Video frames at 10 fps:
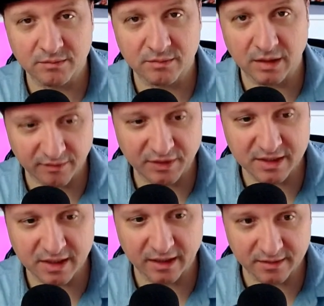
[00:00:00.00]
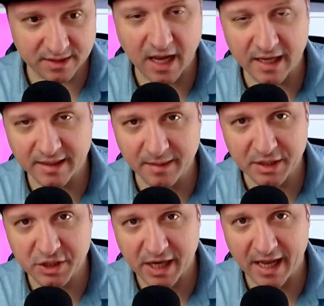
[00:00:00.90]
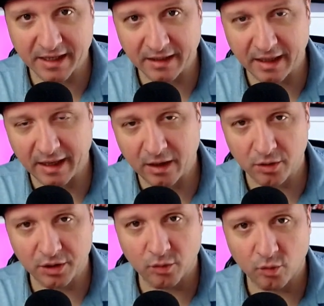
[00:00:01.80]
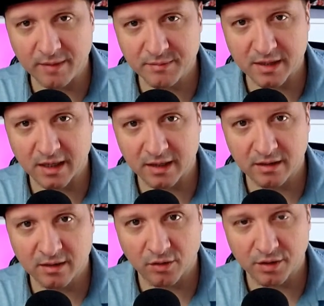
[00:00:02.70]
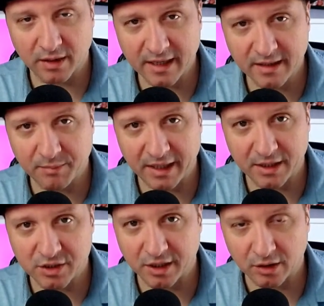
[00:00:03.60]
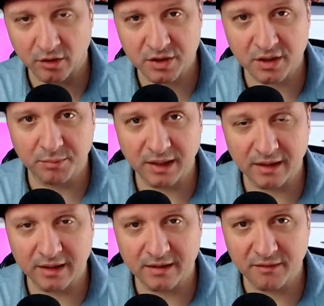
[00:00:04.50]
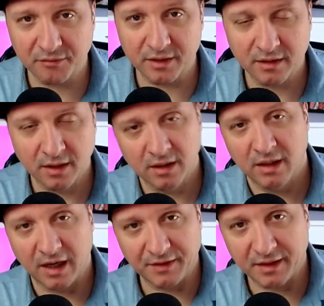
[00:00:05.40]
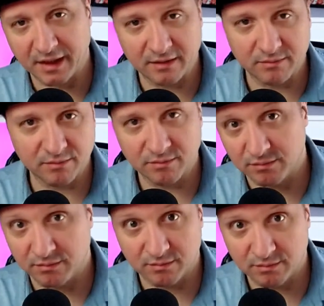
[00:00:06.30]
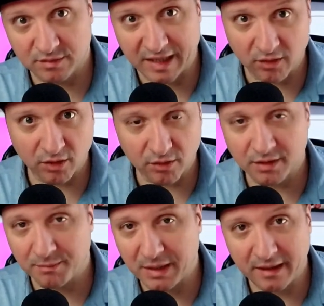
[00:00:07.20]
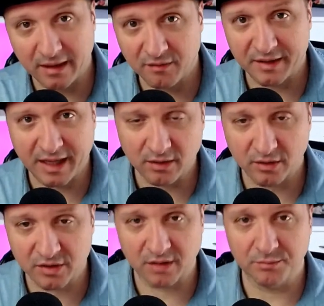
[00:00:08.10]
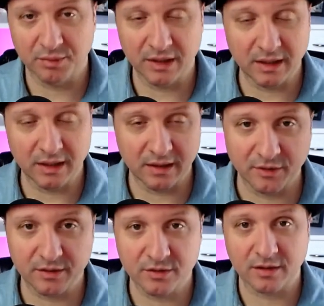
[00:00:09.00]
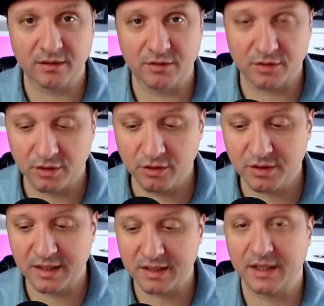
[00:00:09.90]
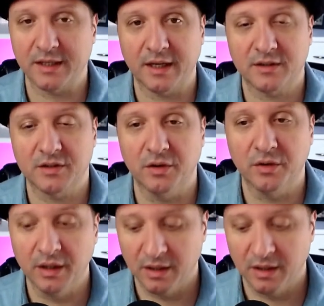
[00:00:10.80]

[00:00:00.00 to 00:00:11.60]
if it's like a designed image ad, and then they go to your website or your landing page and it looks completely different, and then they download the PDF and that looks completely different, there's a huge disconnect. So,